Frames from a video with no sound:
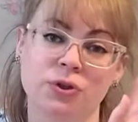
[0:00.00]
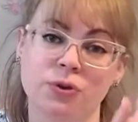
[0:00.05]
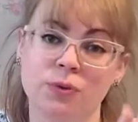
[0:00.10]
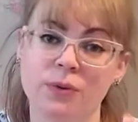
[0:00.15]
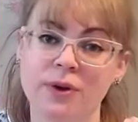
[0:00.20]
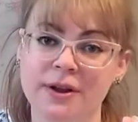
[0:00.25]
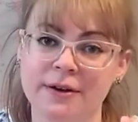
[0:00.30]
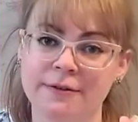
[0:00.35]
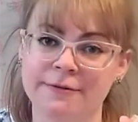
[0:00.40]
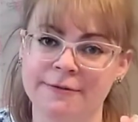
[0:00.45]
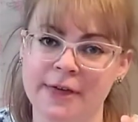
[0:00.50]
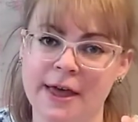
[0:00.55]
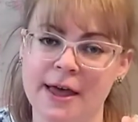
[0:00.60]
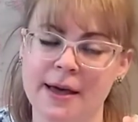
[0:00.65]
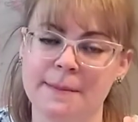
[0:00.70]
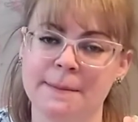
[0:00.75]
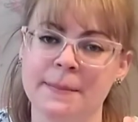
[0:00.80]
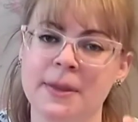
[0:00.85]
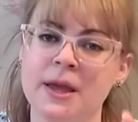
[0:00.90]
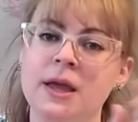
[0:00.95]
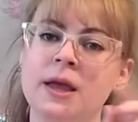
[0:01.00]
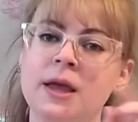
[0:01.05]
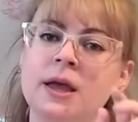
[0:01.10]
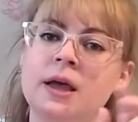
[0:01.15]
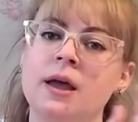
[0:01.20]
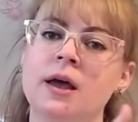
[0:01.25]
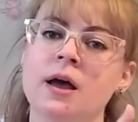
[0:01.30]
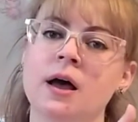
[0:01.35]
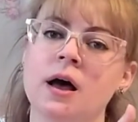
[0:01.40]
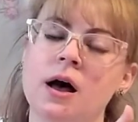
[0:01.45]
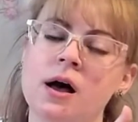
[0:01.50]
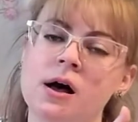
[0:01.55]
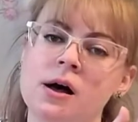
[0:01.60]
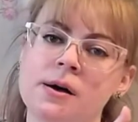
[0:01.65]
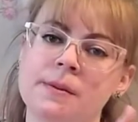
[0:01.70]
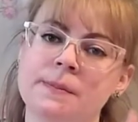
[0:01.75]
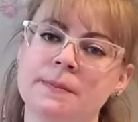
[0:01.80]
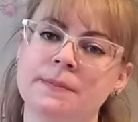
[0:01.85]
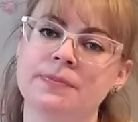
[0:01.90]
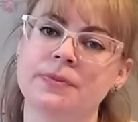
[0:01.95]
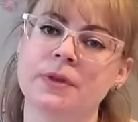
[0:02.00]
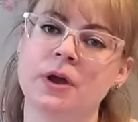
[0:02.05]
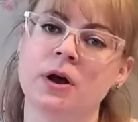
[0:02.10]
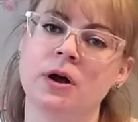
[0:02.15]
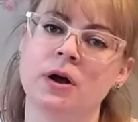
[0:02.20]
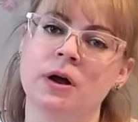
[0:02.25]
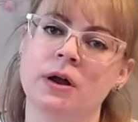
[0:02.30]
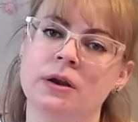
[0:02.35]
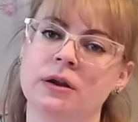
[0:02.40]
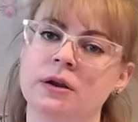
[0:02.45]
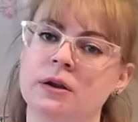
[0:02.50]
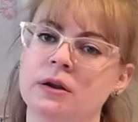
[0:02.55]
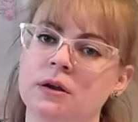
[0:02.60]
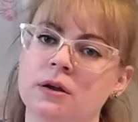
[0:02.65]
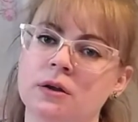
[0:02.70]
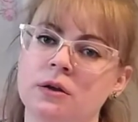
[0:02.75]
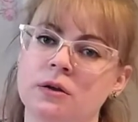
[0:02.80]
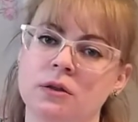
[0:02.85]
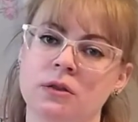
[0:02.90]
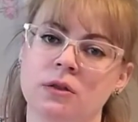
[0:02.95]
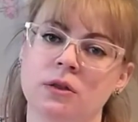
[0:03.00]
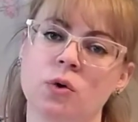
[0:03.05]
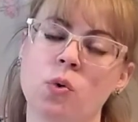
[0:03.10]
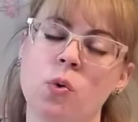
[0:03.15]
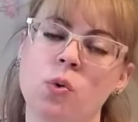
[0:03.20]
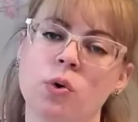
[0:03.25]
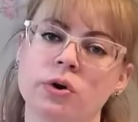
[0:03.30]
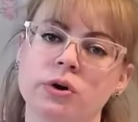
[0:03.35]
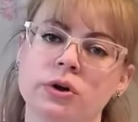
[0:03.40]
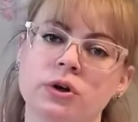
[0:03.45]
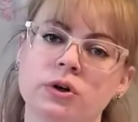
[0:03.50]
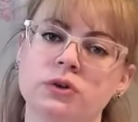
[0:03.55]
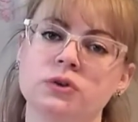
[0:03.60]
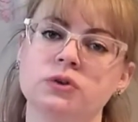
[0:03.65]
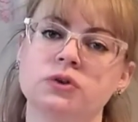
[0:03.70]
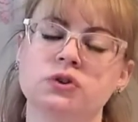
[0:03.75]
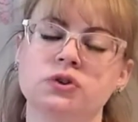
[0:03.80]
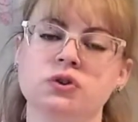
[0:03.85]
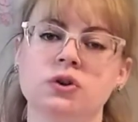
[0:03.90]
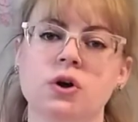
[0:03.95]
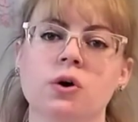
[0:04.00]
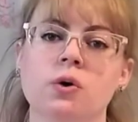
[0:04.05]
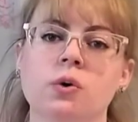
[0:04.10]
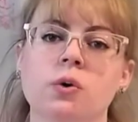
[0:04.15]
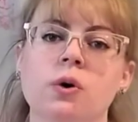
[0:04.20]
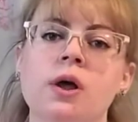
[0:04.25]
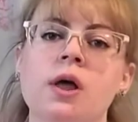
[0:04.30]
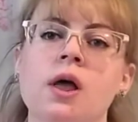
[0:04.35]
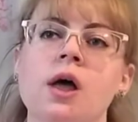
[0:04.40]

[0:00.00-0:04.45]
3 of them, on the corners. So,